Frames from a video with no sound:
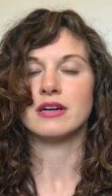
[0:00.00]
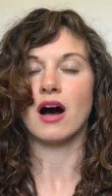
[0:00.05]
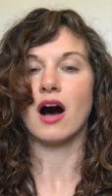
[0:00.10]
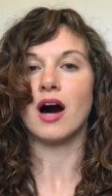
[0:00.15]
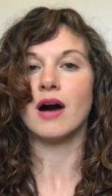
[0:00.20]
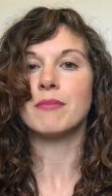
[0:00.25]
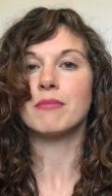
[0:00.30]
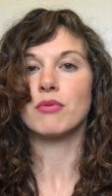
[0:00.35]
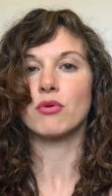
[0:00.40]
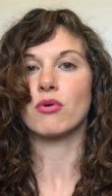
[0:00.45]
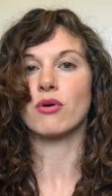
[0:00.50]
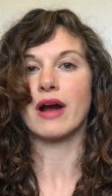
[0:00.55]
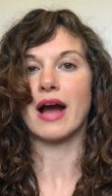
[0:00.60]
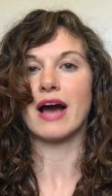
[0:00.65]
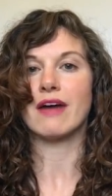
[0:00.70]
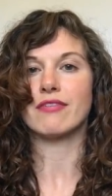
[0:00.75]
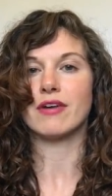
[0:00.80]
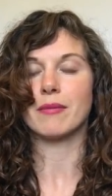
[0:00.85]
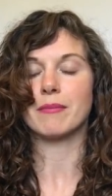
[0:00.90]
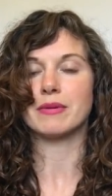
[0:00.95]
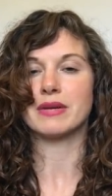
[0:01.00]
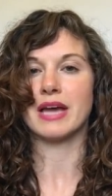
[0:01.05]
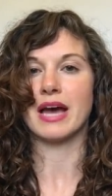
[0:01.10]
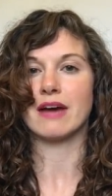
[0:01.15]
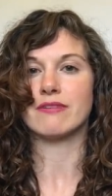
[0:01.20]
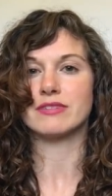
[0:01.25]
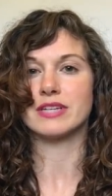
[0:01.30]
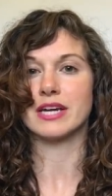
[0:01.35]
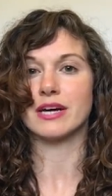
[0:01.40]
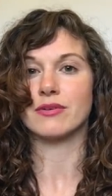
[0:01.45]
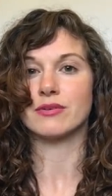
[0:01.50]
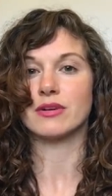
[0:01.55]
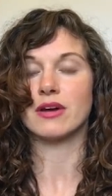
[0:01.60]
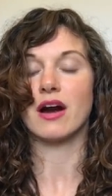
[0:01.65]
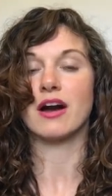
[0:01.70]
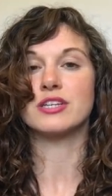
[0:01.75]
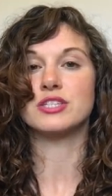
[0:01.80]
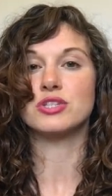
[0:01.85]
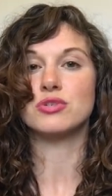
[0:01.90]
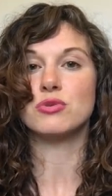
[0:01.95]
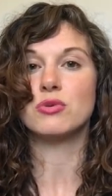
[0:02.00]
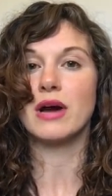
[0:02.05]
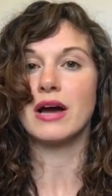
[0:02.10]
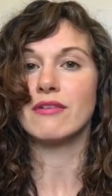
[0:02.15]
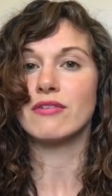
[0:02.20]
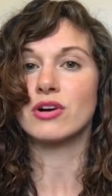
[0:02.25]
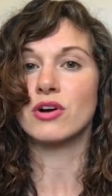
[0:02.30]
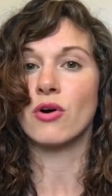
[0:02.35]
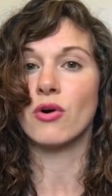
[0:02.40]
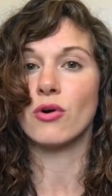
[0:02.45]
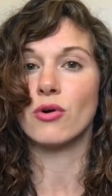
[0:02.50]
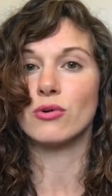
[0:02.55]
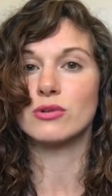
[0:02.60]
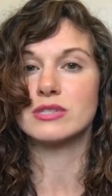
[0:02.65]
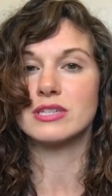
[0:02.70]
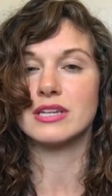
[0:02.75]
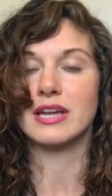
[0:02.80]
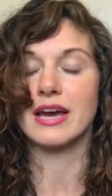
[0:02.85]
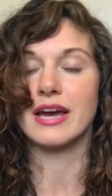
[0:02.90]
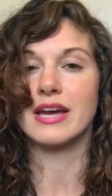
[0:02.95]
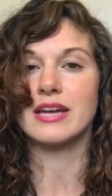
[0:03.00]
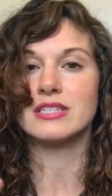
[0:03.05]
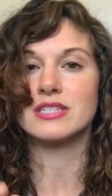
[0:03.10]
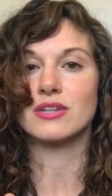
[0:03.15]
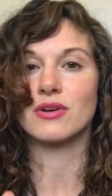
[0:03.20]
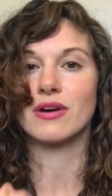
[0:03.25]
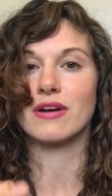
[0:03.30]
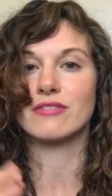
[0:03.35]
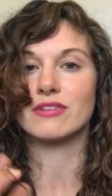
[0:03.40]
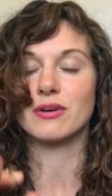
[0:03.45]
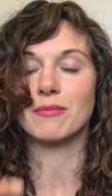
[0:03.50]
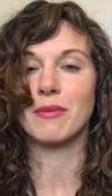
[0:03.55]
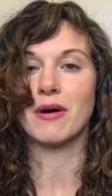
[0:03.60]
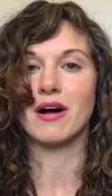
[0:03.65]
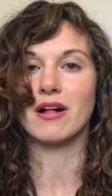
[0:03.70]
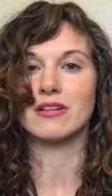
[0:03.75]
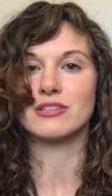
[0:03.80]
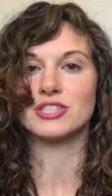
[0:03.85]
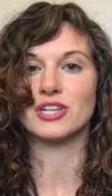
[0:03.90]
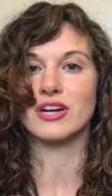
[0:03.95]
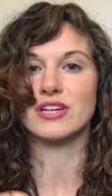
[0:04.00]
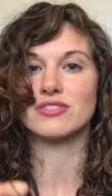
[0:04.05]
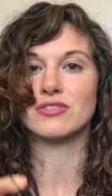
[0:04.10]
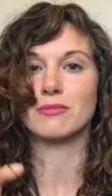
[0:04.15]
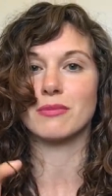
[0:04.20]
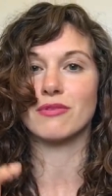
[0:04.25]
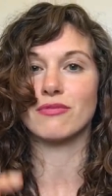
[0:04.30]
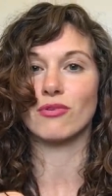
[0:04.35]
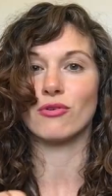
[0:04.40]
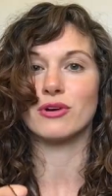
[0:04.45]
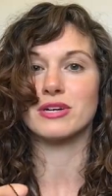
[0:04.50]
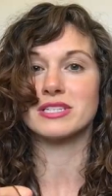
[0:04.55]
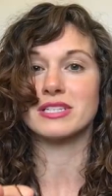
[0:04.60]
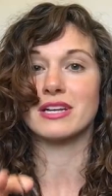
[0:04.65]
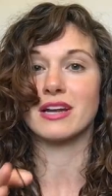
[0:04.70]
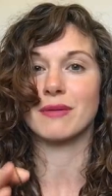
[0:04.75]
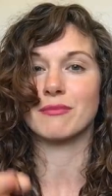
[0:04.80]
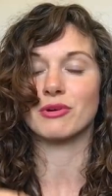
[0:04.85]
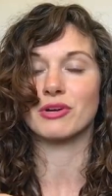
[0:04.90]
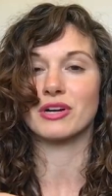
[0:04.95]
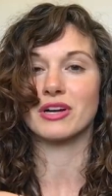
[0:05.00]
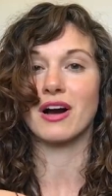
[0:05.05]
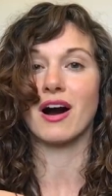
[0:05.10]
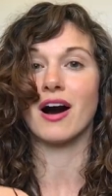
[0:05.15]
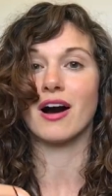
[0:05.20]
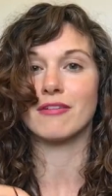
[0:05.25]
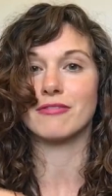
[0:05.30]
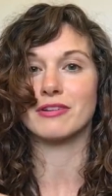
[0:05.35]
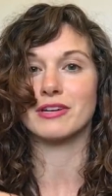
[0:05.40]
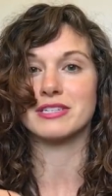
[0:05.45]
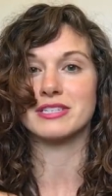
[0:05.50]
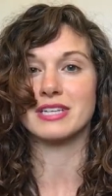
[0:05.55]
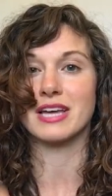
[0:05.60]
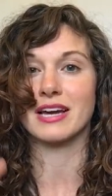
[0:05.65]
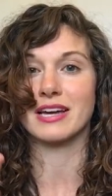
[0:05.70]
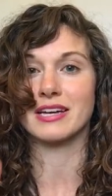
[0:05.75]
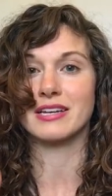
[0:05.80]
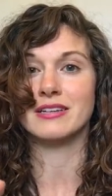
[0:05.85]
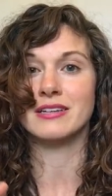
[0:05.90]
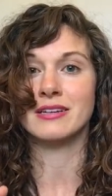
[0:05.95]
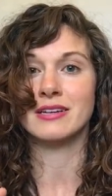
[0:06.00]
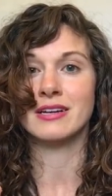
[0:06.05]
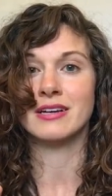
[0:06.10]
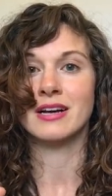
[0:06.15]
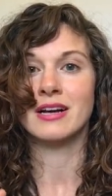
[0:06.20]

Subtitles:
up or half up and half down. I do have a cold today, so I have to apologize for my voice, and I'm going to cough in a second.